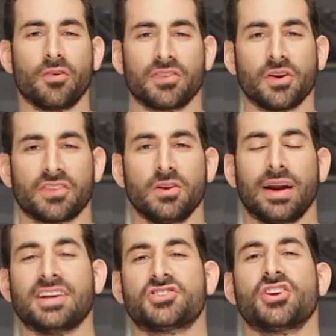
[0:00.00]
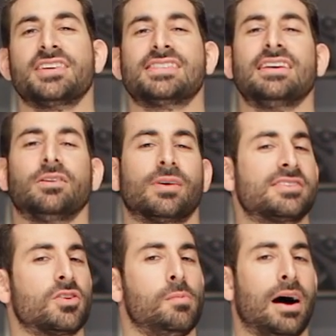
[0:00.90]
overview of the new HJC
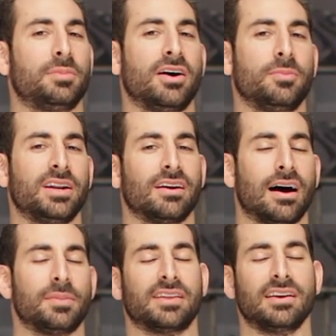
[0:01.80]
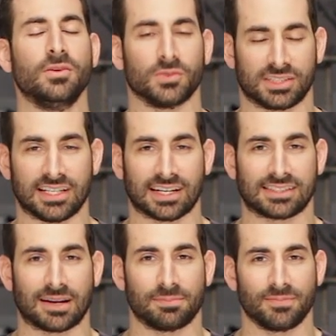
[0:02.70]
Lorenzo Mamba helmet. I'm Anthony. We'll see you next time.